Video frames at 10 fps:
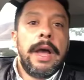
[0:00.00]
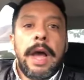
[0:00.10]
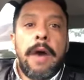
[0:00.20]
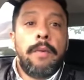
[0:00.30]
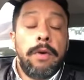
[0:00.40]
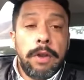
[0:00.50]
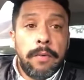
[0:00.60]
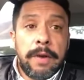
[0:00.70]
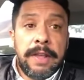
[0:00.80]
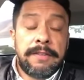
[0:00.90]
I will
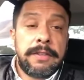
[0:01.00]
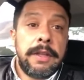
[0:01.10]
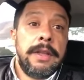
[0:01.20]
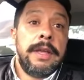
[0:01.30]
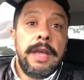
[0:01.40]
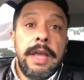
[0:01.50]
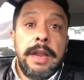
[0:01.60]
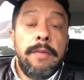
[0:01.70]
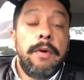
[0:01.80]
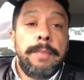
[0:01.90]
arrest, and
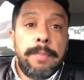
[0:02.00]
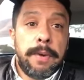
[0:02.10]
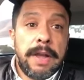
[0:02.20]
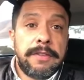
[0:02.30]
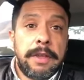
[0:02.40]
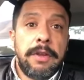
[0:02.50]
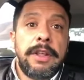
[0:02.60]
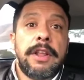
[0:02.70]
it will be prosecuted.